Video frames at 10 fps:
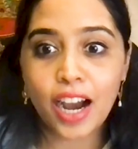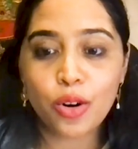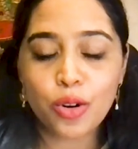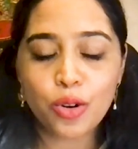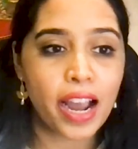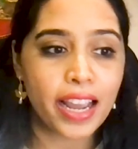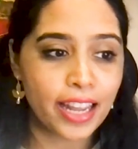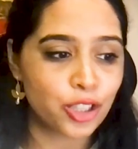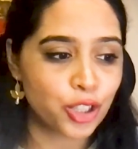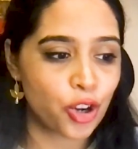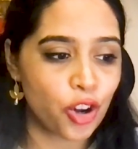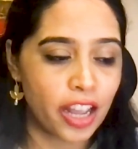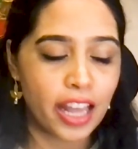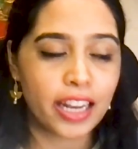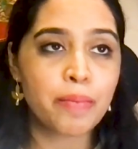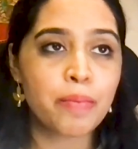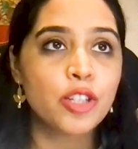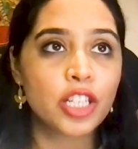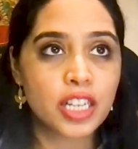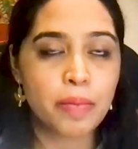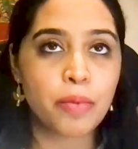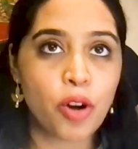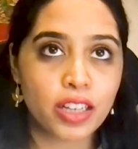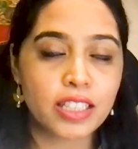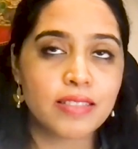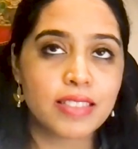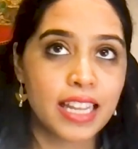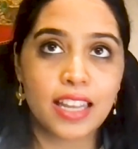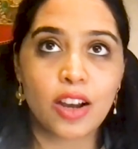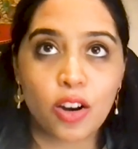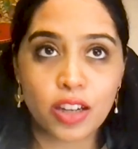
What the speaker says: how do I ensure, and I put it up on, say,